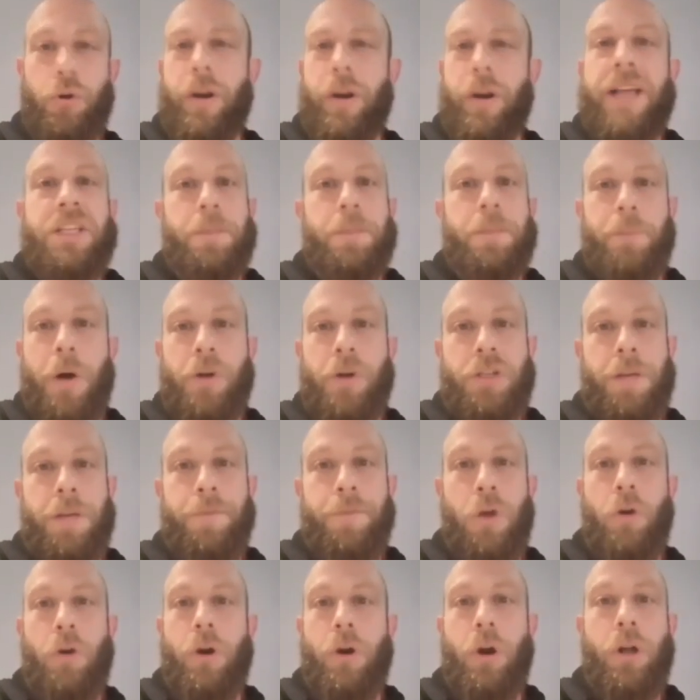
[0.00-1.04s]
And I suppose if
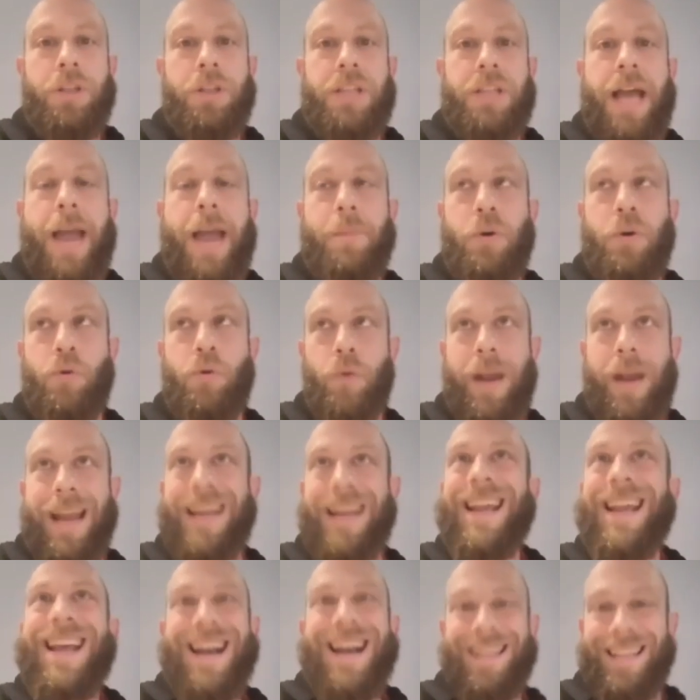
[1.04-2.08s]
you're an old time great,
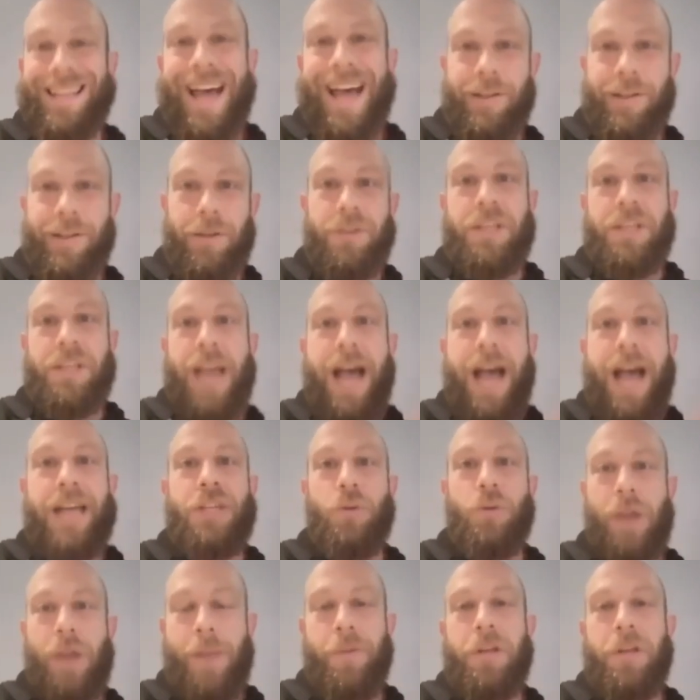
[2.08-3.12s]
a lot of those
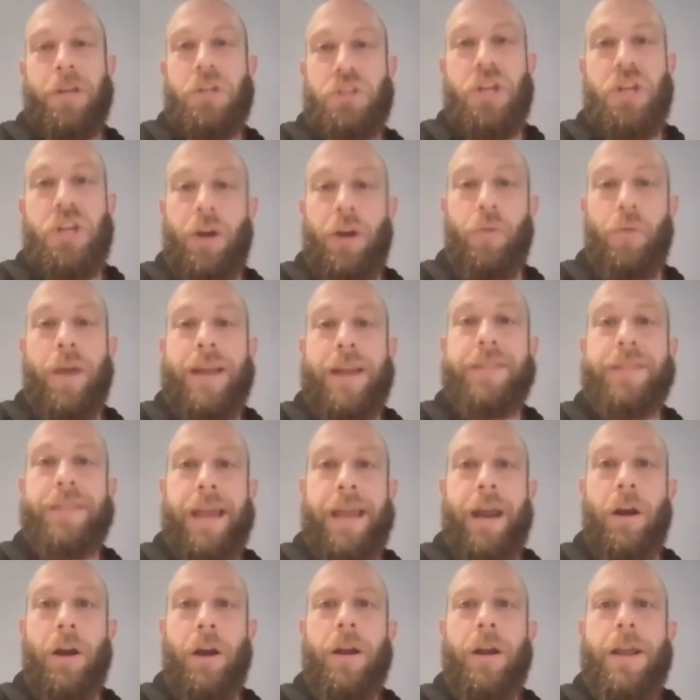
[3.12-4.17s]
guys are able to generate
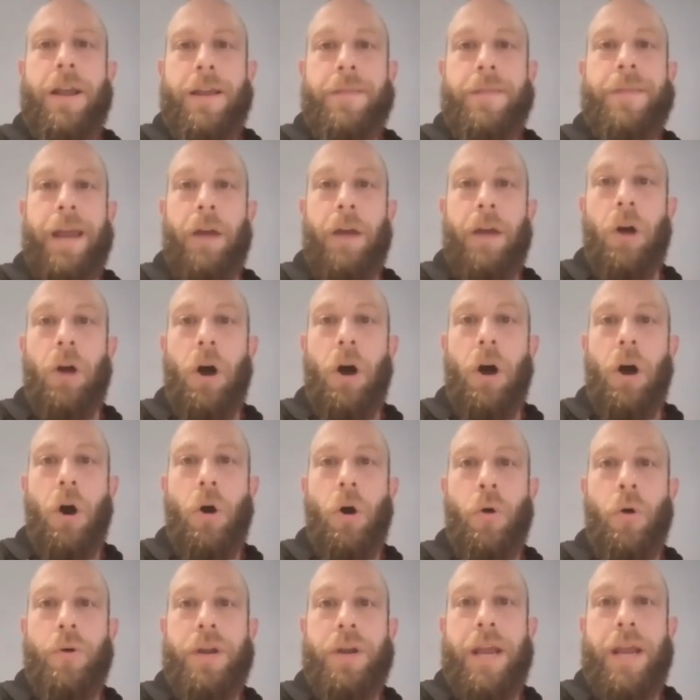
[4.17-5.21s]
their their
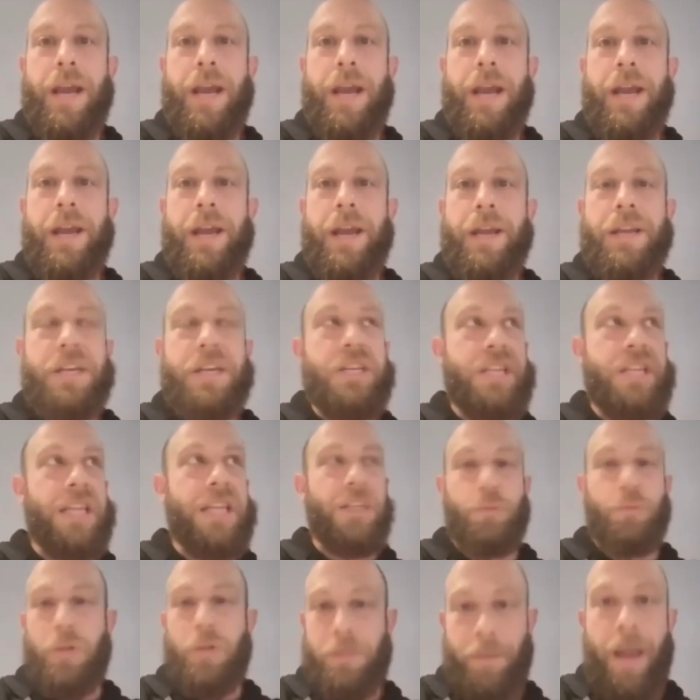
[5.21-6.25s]
own uh,
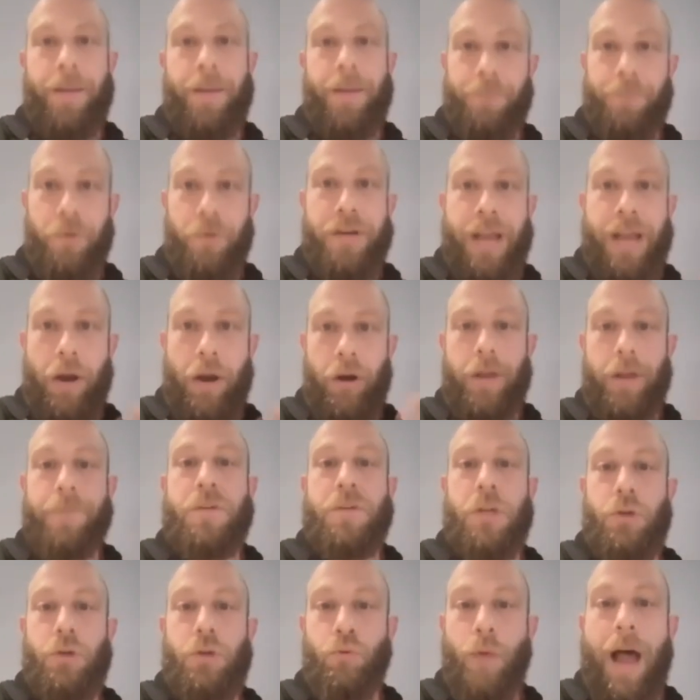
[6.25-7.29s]
disrespectful narrative
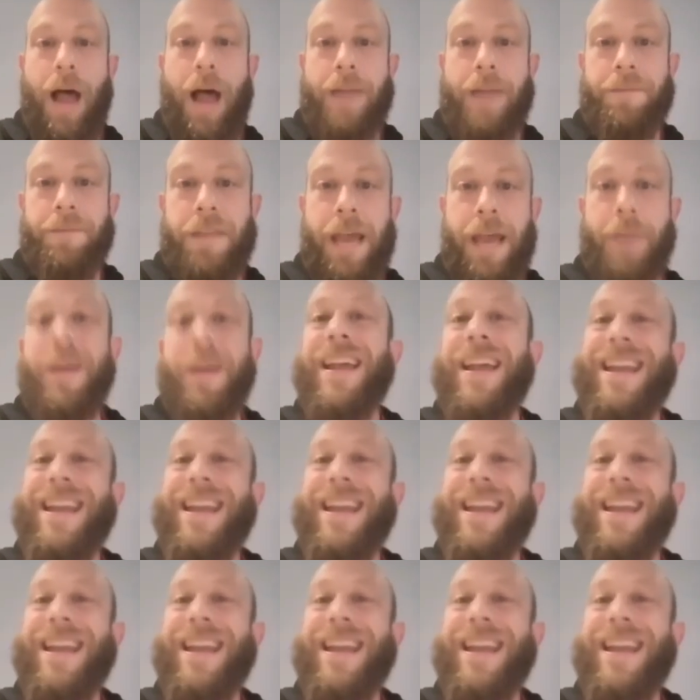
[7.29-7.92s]
to drive them.